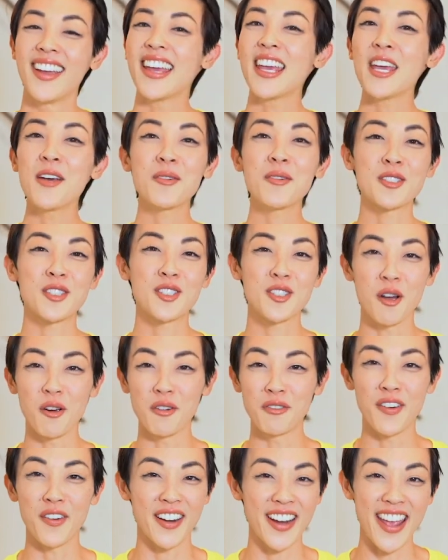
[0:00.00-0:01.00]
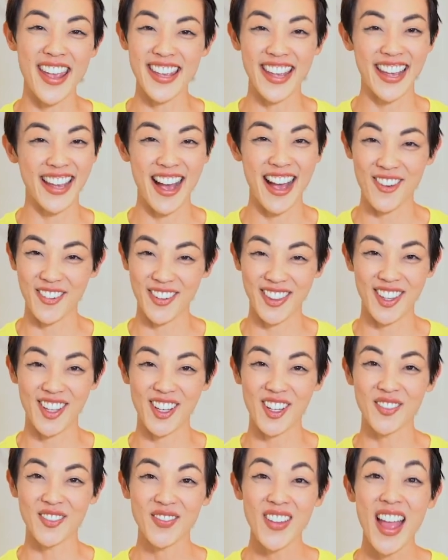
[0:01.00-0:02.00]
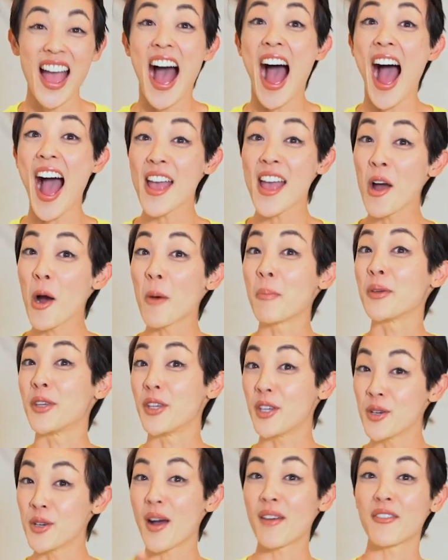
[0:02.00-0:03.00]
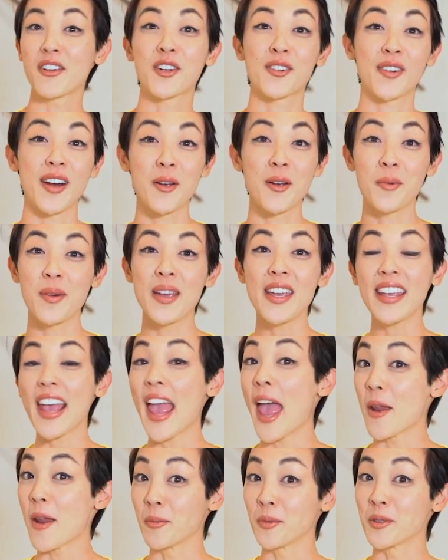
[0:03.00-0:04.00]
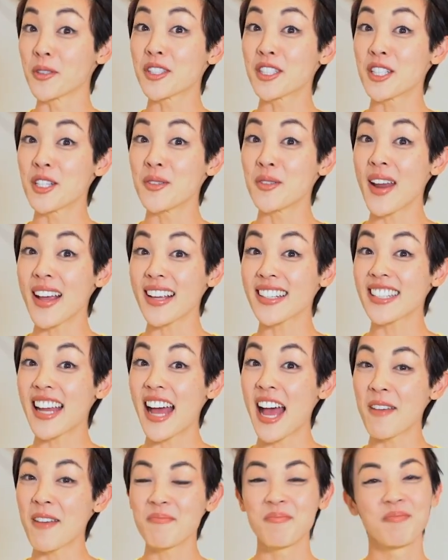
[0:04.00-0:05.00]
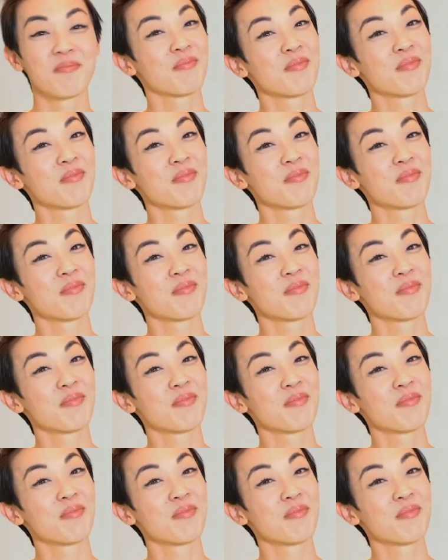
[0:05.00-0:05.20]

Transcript: It was so fun hanging out with you. I hope you have a great week, and we'll see you next time.